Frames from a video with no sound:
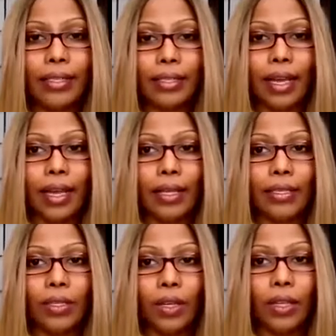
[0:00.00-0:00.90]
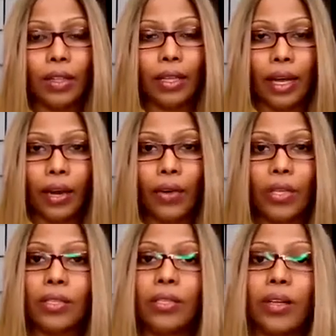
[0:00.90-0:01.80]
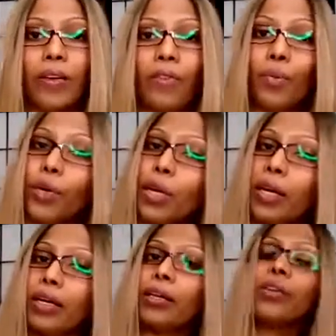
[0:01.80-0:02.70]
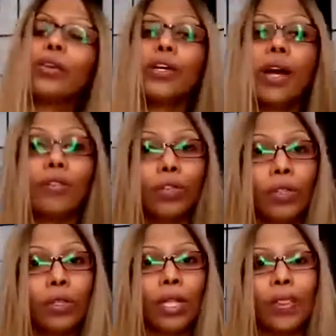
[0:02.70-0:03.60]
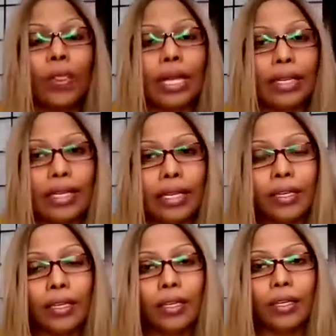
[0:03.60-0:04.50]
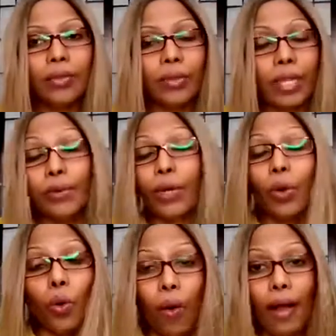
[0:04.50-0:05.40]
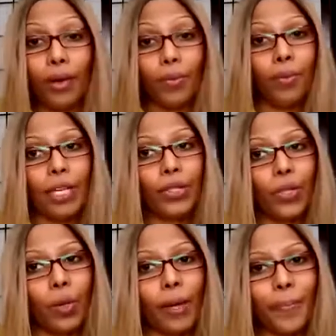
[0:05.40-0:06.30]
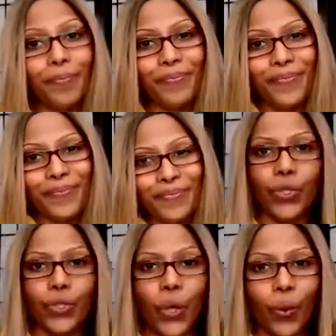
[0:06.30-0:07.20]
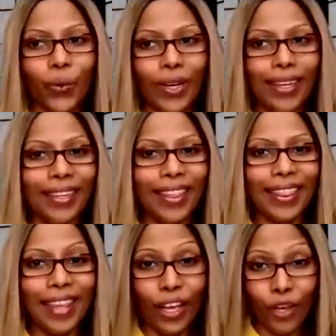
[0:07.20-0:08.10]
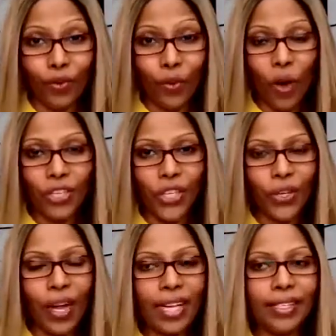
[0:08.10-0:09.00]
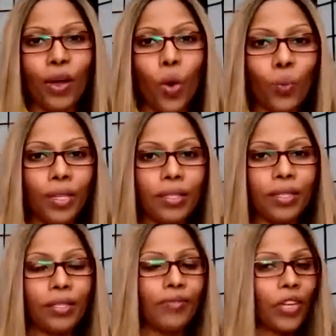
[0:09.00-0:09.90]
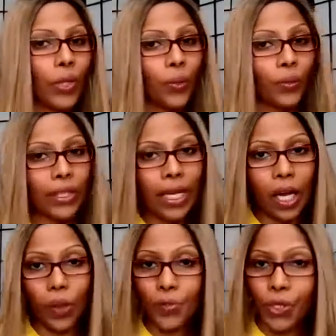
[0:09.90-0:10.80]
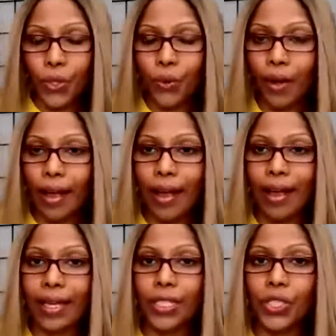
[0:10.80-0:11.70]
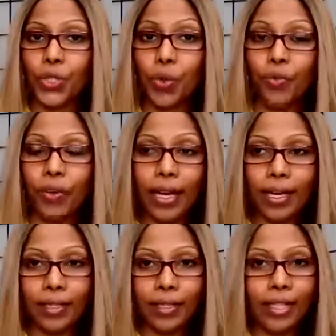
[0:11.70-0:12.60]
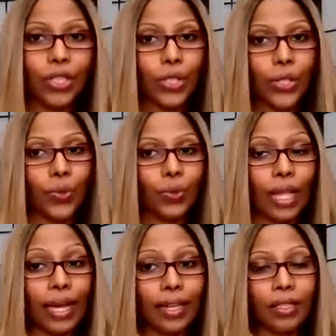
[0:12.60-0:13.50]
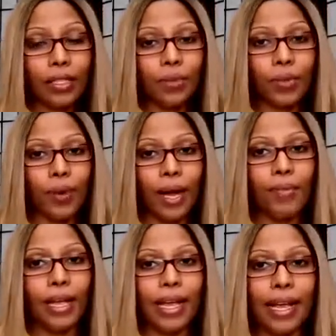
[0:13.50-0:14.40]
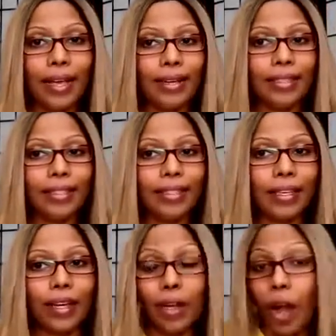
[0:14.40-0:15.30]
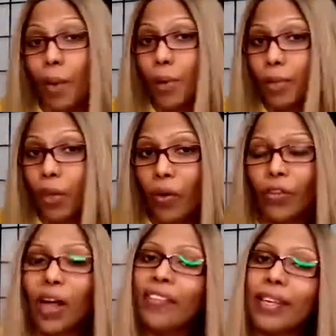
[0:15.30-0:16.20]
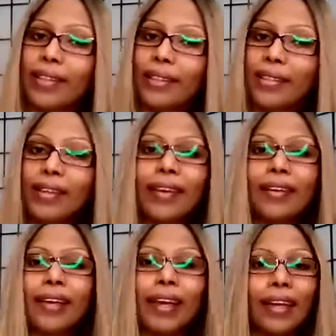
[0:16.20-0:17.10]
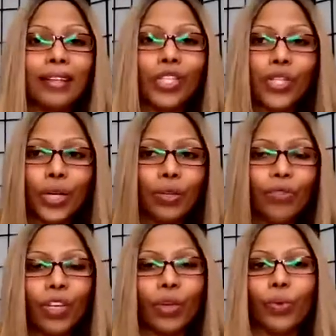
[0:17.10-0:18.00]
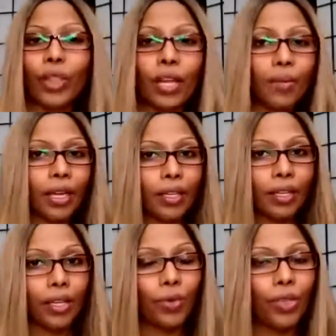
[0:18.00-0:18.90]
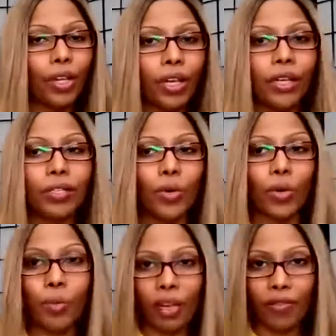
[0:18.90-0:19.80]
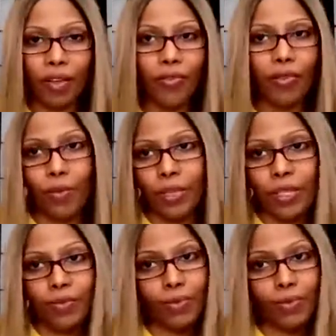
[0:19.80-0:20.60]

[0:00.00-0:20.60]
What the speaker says: and the areas of a book or a novel that require brainstorming. So, thank you for watching, you guys. I hope this video really helped you, and don't forget to like, subscribe, and comment below if you have anything to say, and share the video with anybody that you think is going to benefit from this